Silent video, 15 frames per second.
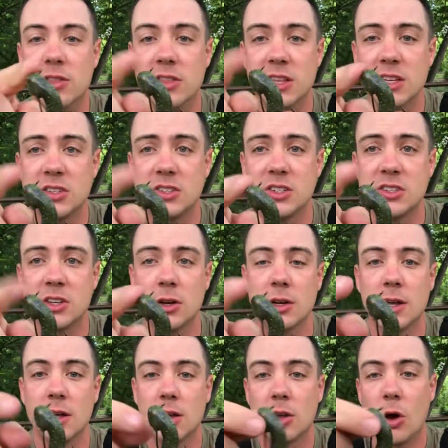This is
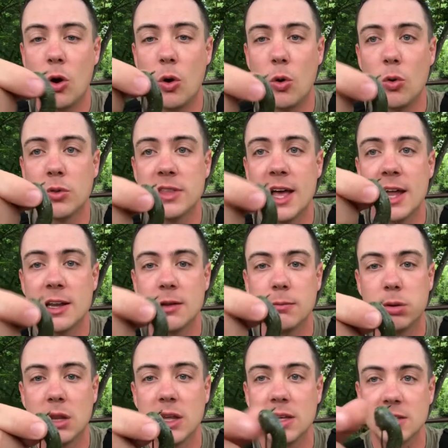gonna hold that in
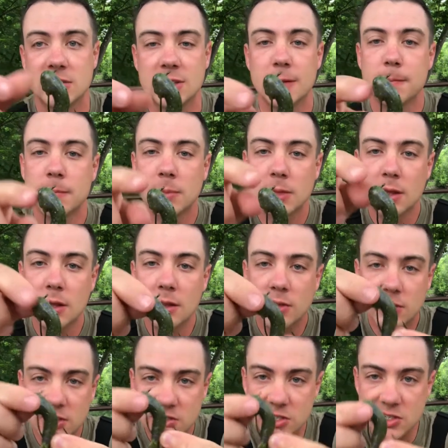place.
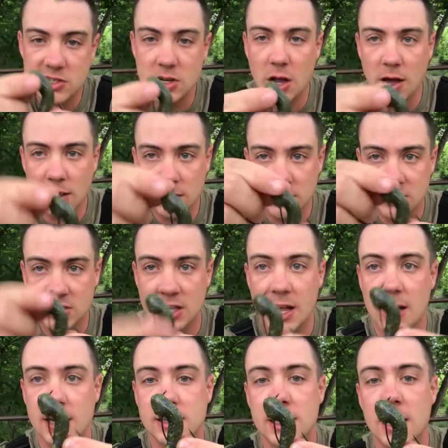This is not gonna
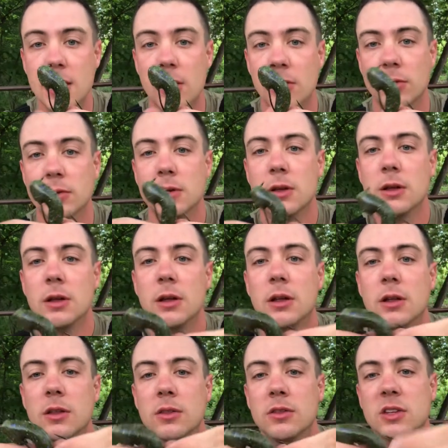slide down.
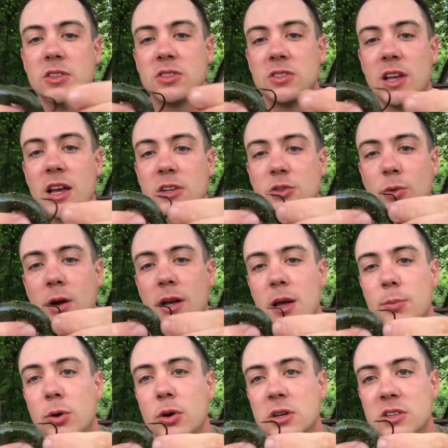This extra wide
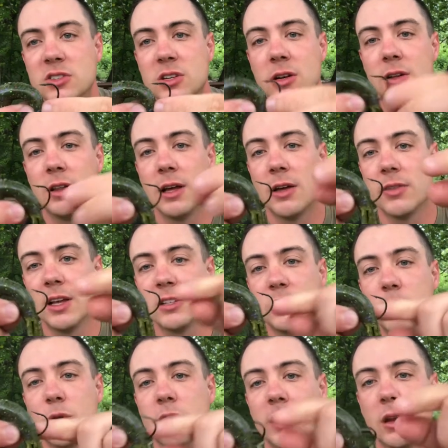gap hook is gonna allow that to
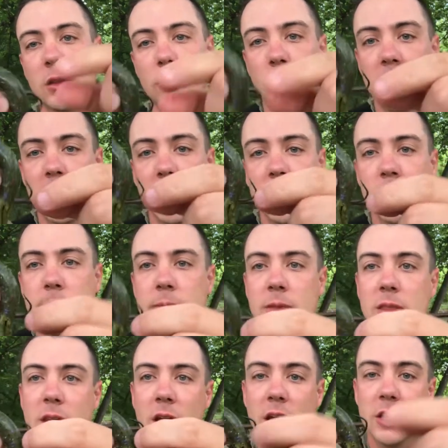move out of the way
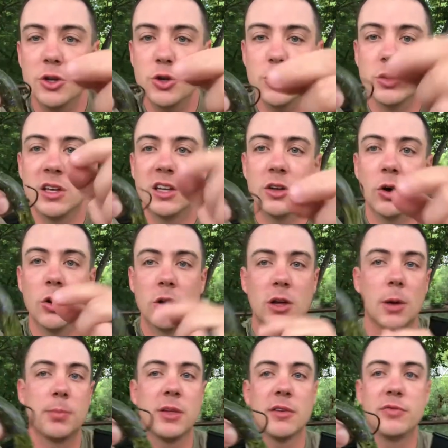and you to hook
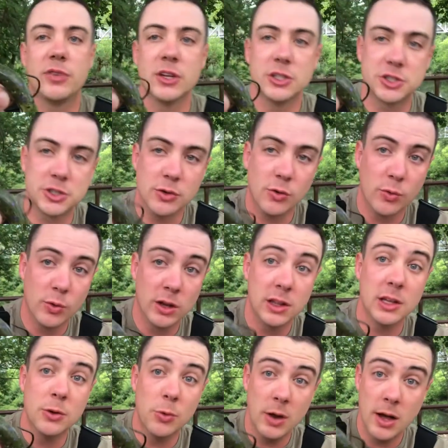up that fish
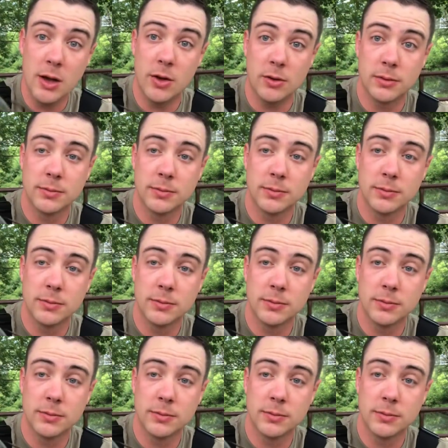really well.